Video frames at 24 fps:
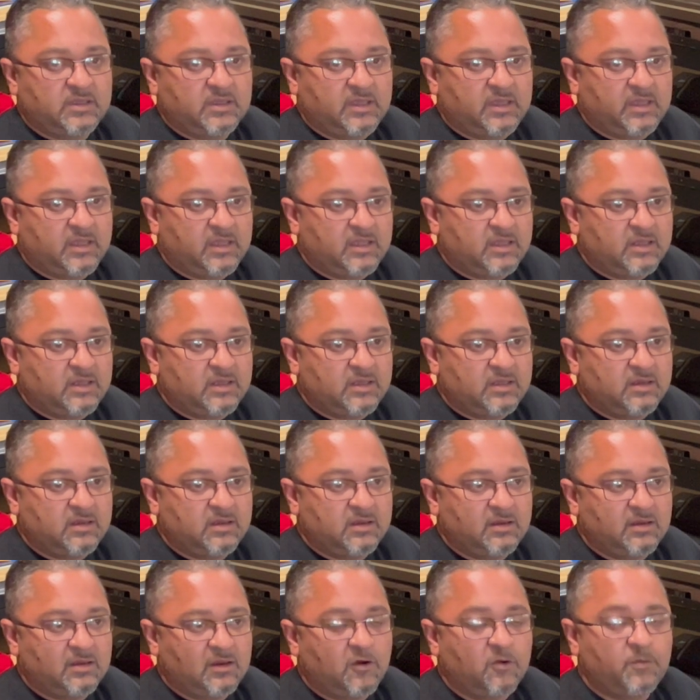and
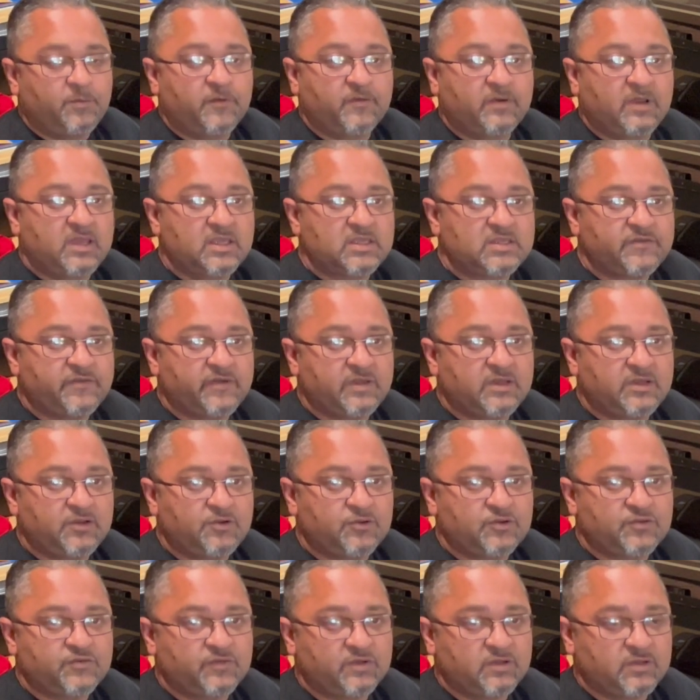I hope you guys find it
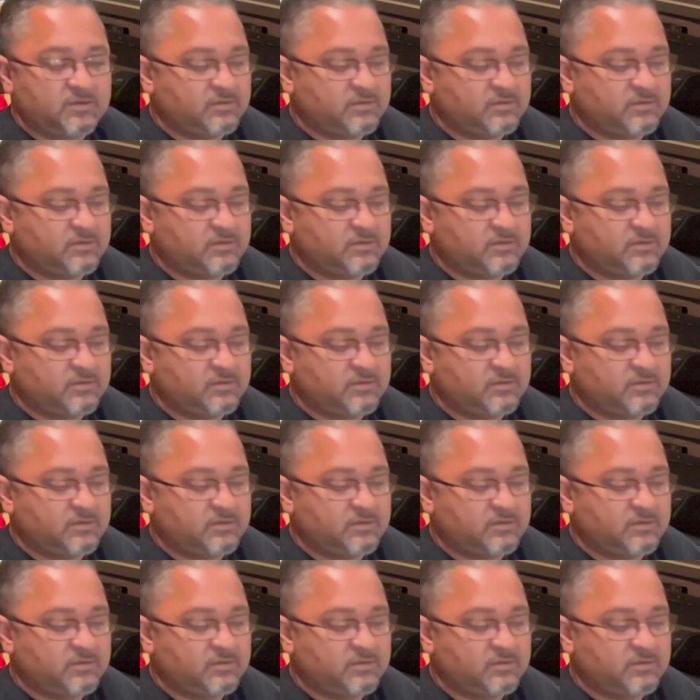useful.